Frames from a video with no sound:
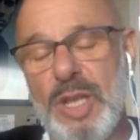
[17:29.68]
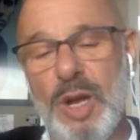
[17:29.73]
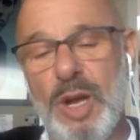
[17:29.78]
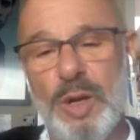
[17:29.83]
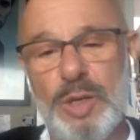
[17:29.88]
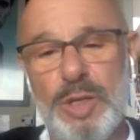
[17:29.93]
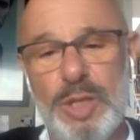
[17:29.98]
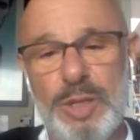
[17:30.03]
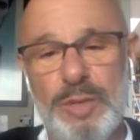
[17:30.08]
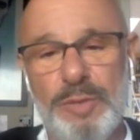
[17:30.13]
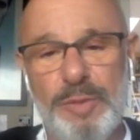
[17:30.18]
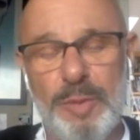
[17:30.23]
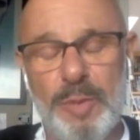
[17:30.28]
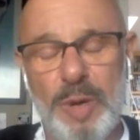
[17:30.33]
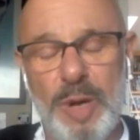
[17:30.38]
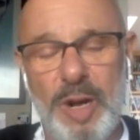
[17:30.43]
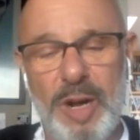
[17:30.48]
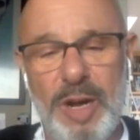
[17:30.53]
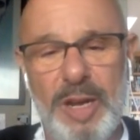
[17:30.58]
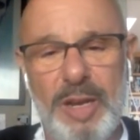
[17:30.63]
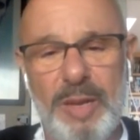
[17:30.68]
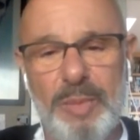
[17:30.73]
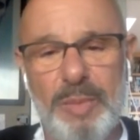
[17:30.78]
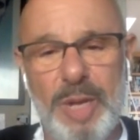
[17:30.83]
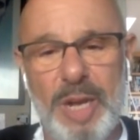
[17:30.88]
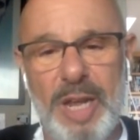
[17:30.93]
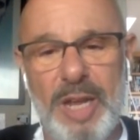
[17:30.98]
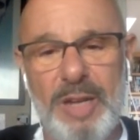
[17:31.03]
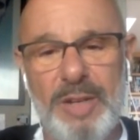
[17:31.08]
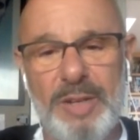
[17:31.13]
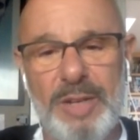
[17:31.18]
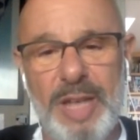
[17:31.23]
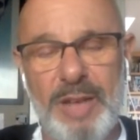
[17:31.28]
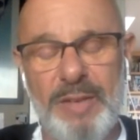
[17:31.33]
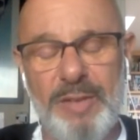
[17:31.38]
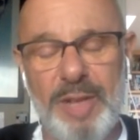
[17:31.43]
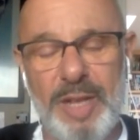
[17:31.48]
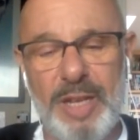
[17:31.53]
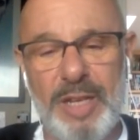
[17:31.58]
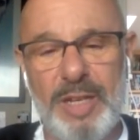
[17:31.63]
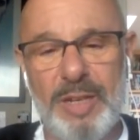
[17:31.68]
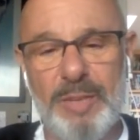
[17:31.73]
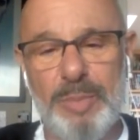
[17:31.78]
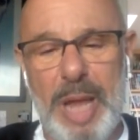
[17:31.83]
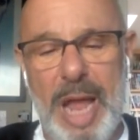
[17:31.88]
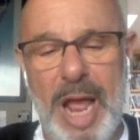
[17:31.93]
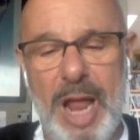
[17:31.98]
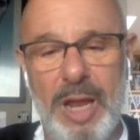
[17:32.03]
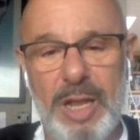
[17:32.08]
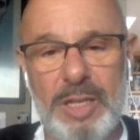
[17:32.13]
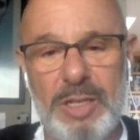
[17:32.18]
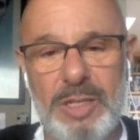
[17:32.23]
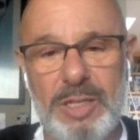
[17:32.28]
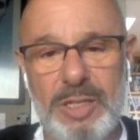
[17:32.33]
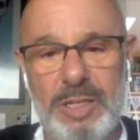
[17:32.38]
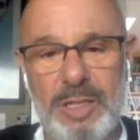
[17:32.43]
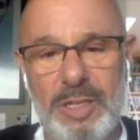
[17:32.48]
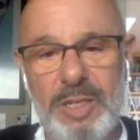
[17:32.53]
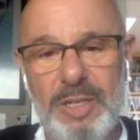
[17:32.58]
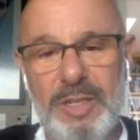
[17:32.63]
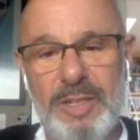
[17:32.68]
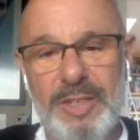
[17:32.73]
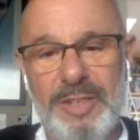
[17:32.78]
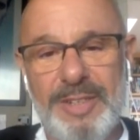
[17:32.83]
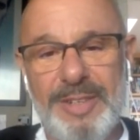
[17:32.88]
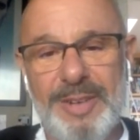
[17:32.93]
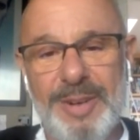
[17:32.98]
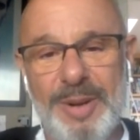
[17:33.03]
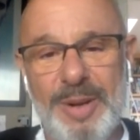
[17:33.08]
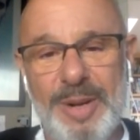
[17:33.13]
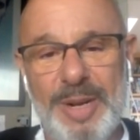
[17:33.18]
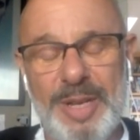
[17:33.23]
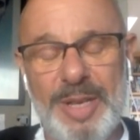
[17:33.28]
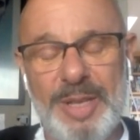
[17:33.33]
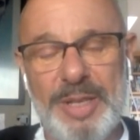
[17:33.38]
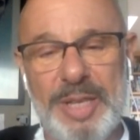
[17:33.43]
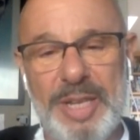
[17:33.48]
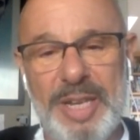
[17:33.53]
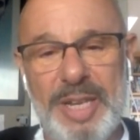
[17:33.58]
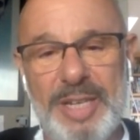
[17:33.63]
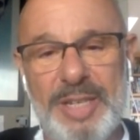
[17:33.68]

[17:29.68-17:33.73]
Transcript: ocean from where I am, but I don't have like a palace or anything.